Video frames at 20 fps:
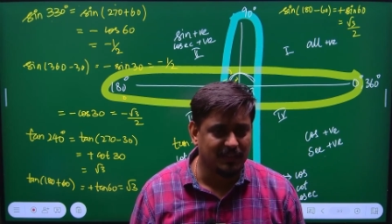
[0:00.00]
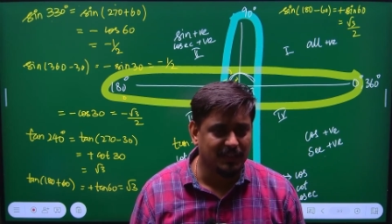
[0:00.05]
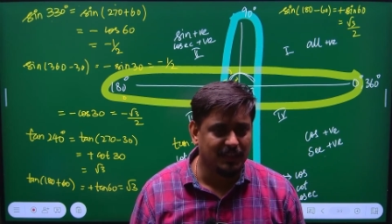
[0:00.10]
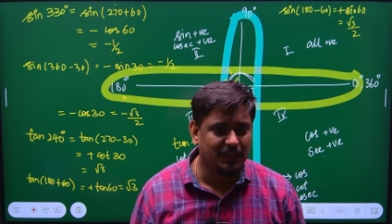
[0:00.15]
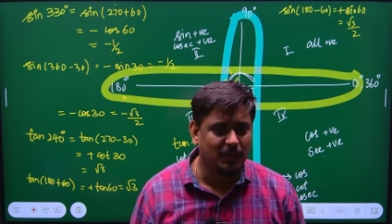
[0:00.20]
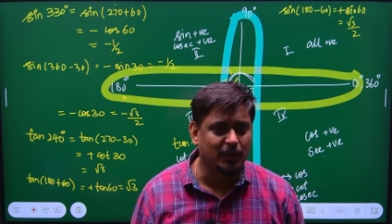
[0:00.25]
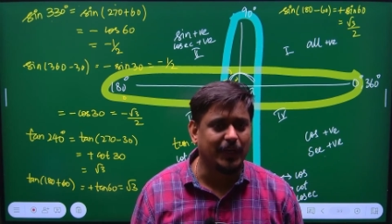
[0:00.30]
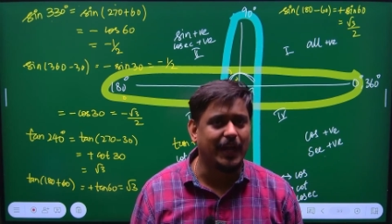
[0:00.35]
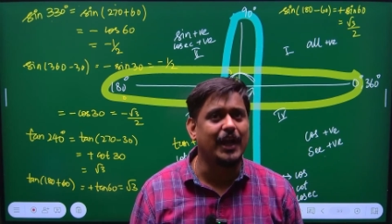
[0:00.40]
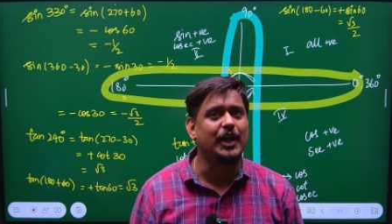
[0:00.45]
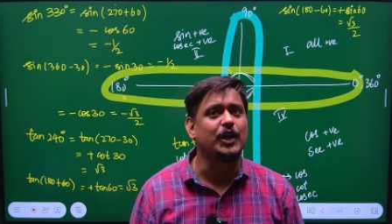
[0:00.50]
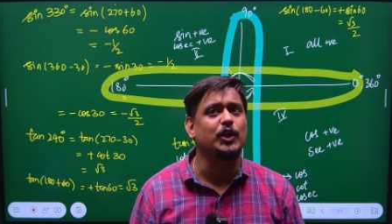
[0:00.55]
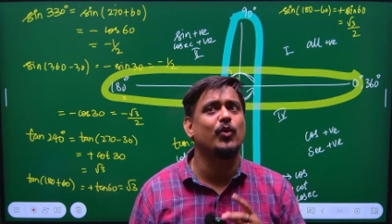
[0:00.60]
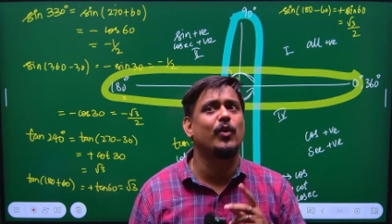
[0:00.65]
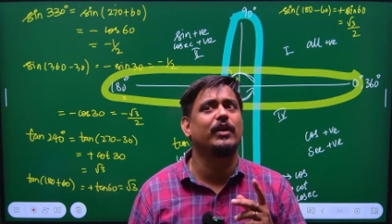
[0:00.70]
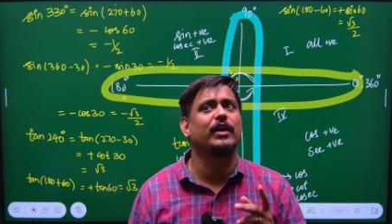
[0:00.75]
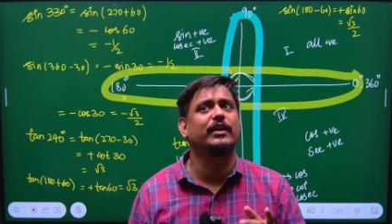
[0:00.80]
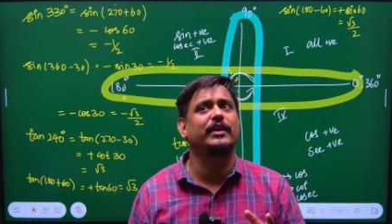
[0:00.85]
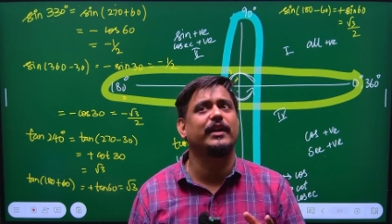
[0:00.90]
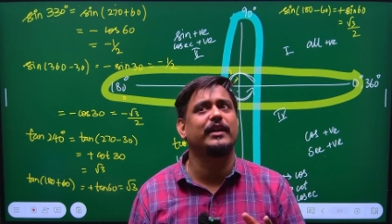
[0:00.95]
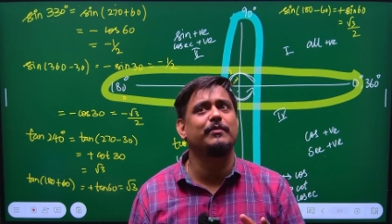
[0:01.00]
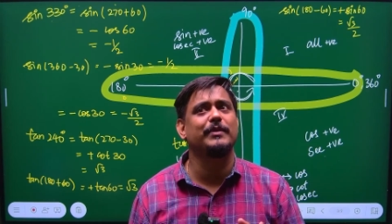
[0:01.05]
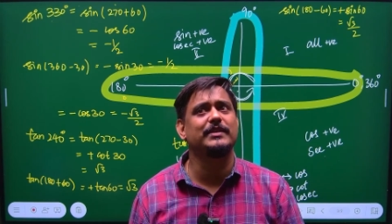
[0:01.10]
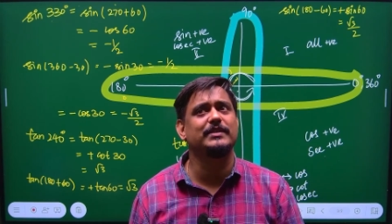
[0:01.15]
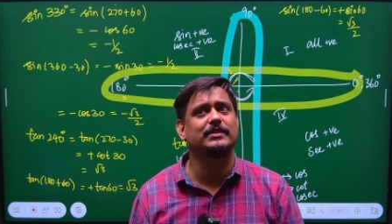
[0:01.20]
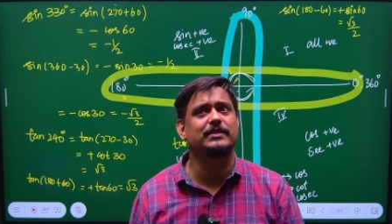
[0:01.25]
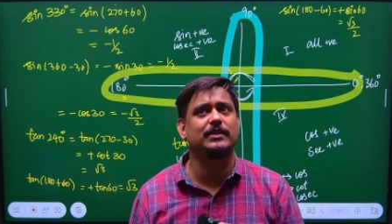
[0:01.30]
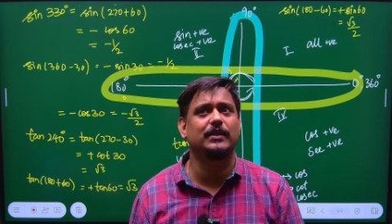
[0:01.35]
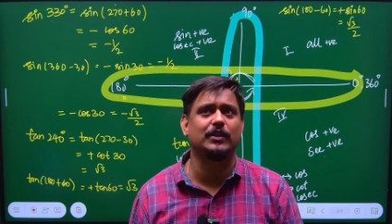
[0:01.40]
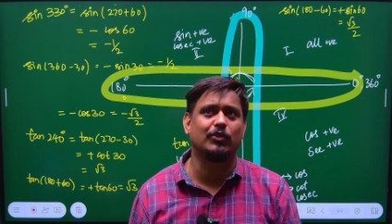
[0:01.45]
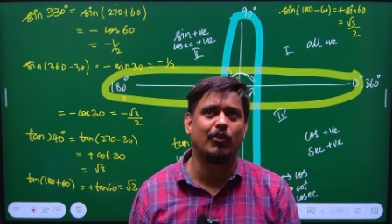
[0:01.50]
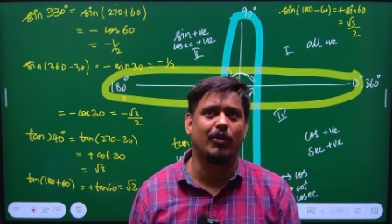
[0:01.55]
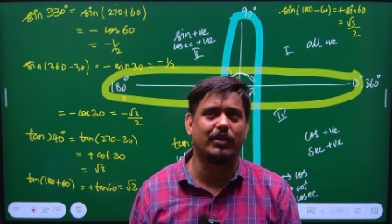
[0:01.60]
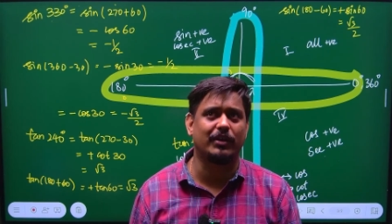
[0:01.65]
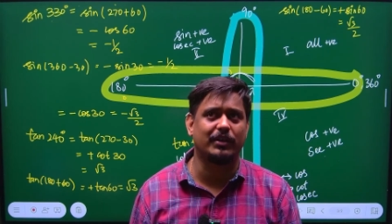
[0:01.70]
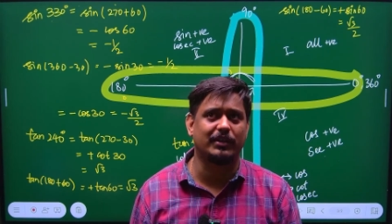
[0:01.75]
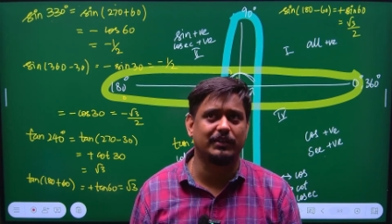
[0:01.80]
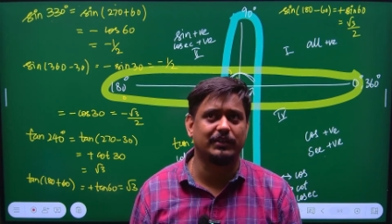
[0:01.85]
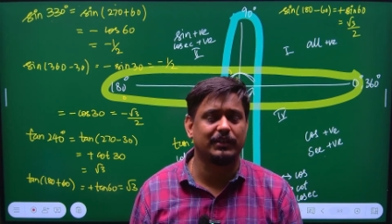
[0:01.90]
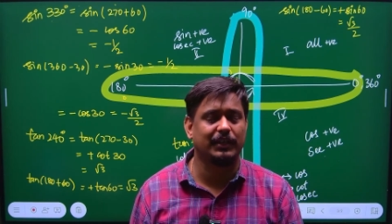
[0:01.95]
Tan 210 means third quadrant.
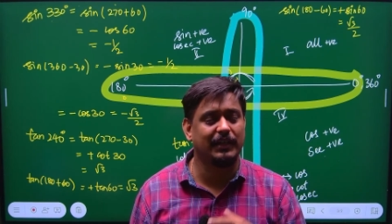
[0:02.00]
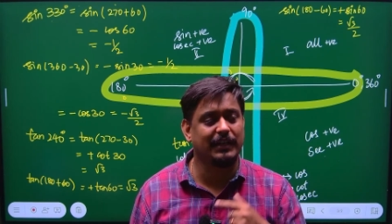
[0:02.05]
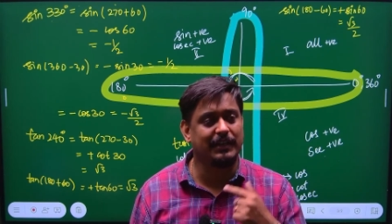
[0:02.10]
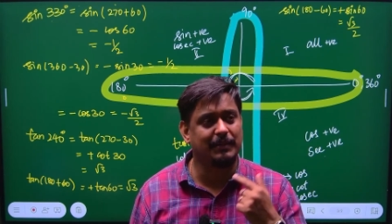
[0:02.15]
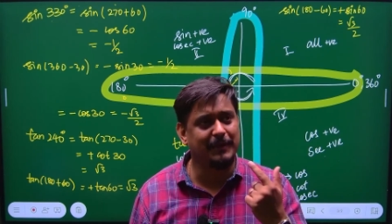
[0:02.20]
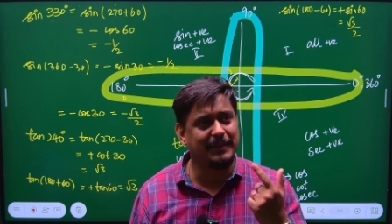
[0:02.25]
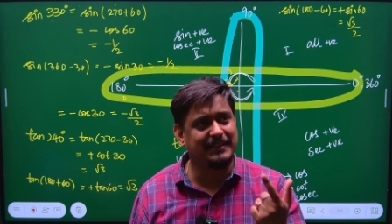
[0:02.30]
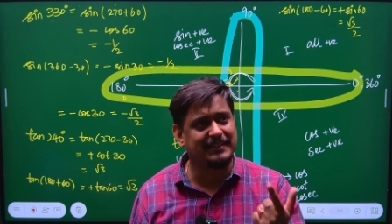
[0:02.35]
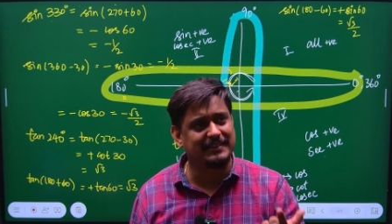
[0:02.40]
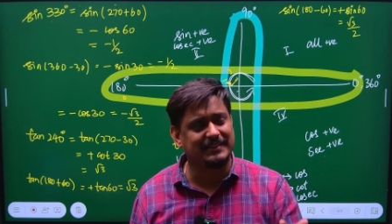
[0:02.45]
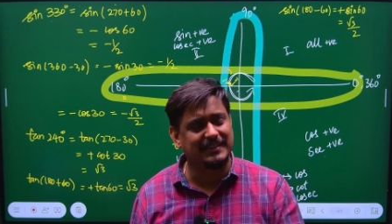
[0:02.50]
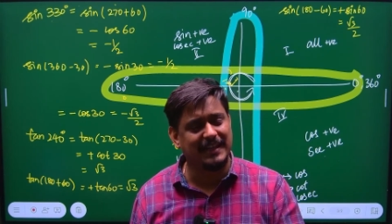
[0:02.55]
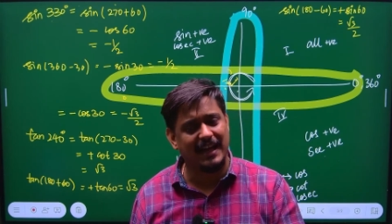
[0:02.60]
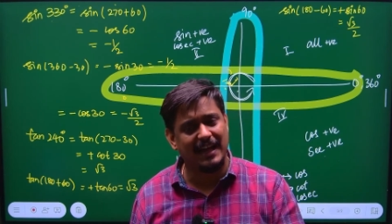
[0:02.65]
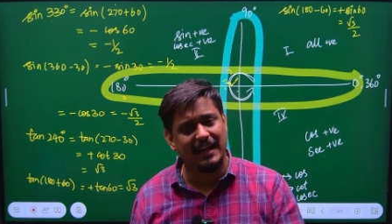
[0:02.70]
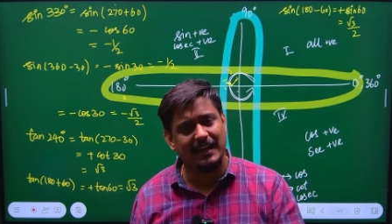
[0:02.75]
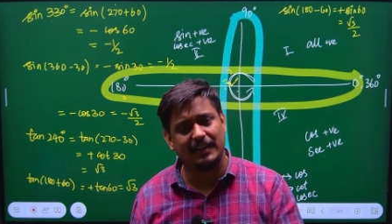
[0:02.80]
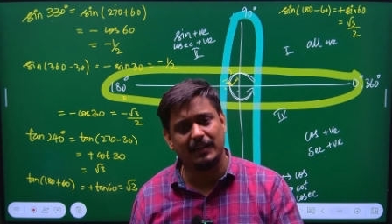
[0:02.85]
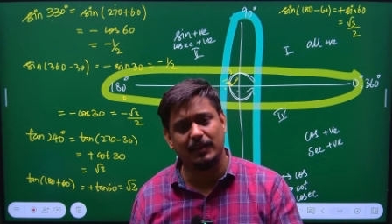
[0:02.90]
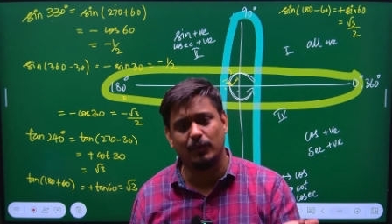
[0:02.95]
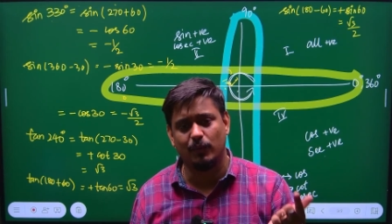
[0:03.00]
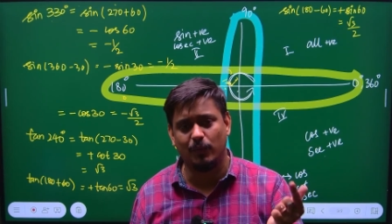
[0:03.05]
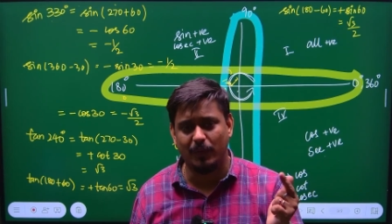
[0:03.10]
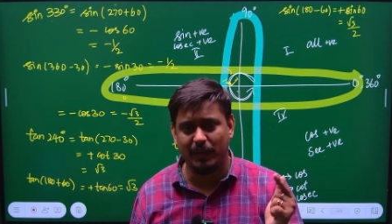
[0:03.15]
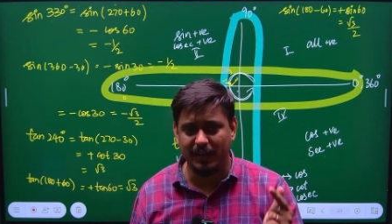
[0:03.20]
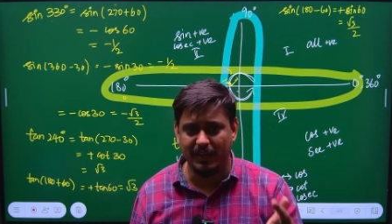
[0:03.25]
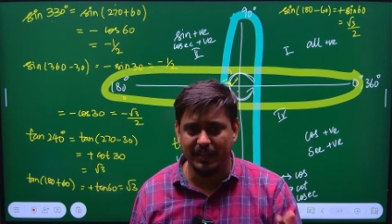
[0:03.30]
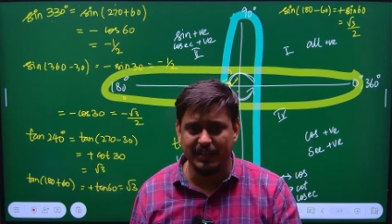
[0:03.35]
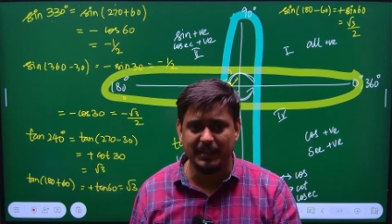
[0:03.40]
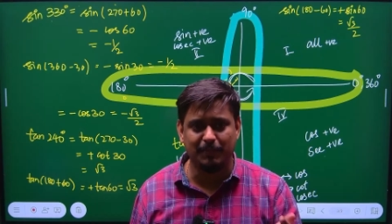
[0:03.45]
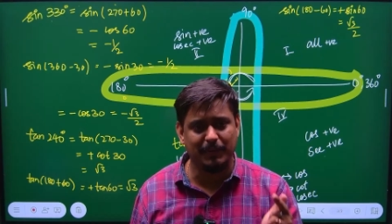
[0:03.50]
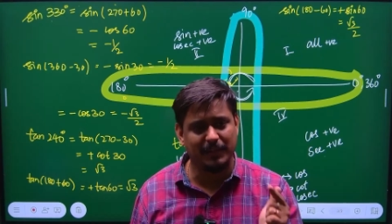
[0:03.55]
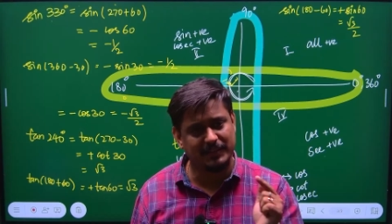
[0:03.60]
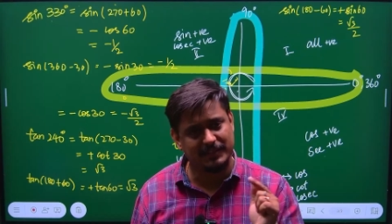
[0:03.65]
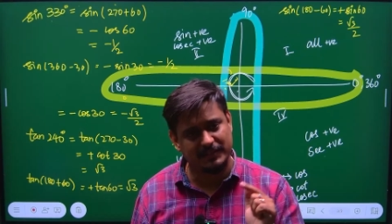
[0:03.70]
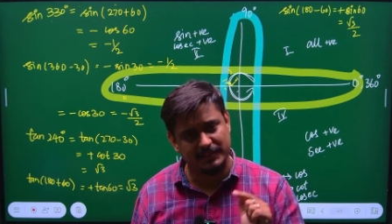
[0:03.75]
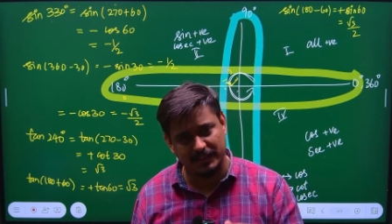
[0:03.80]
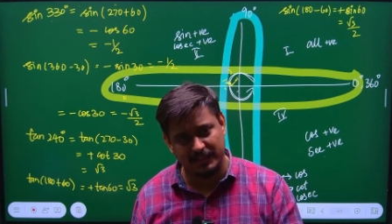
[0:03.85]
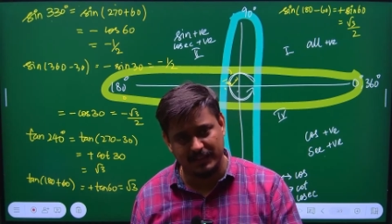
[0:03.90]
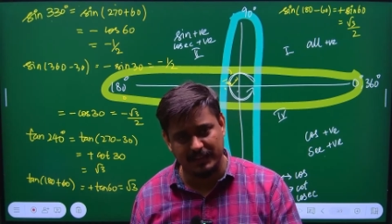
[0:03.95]
It means tan 180 plus
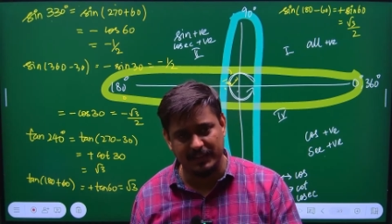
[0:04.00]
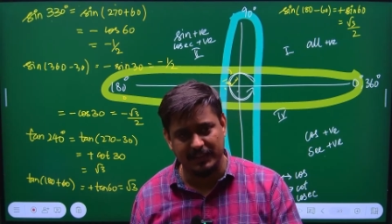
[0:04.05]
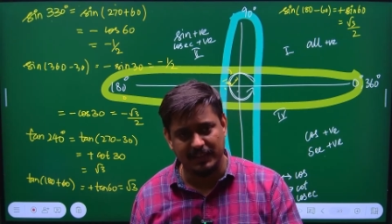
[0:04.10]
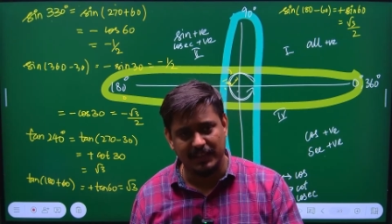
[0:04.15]
30.